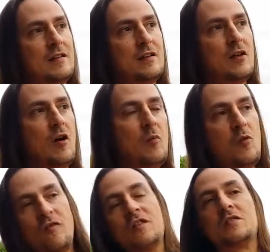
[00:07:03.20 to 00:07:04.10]
you know,
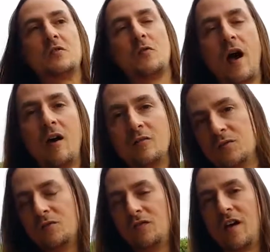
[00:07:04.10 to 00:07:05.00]
move us around
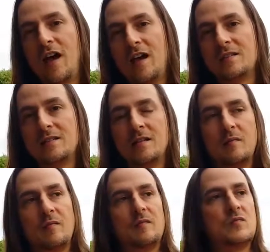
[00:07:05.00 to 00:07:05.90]
too fast.
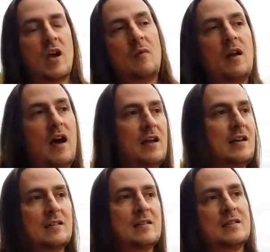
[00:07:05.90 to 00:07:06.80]
Gemini
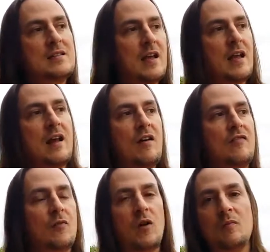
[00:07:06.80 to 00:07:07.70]
doesn't stay
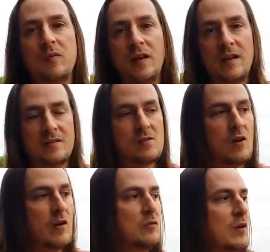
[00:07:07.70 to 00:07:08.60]
enough in one place, you
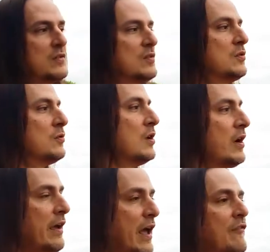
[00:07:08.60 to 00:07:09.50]
know, it wants to do
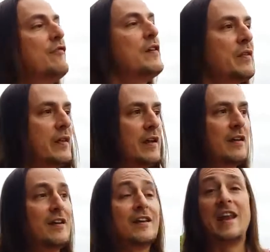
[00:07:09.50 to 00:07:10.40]
everything
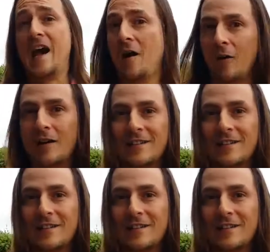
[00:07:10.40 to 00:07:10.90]
now.